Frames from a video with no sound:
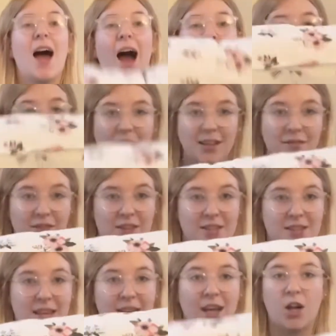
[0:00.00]
I love this
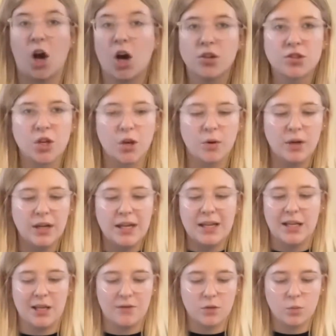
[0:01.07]
thing. And also,
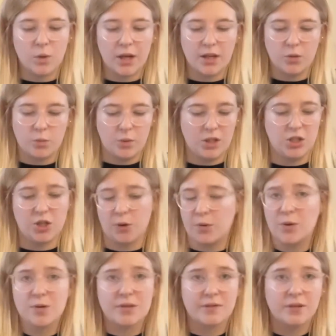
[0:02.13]
even when we don't
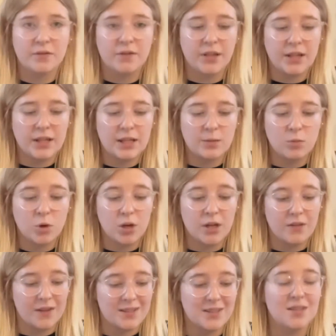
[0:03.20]
use it for feeding anymore,
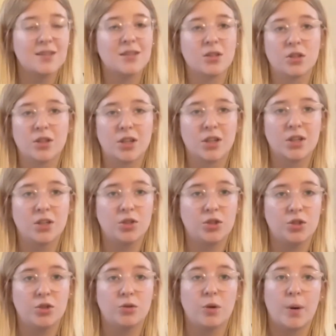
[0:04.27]
this is still good
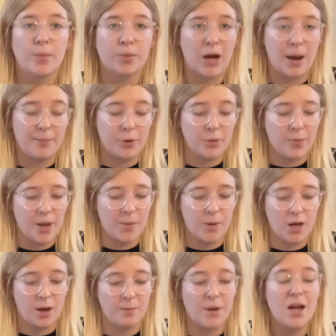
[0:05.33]
to prop your
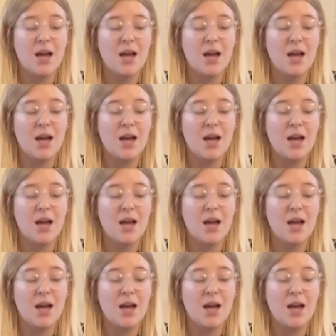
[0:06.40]
baby up,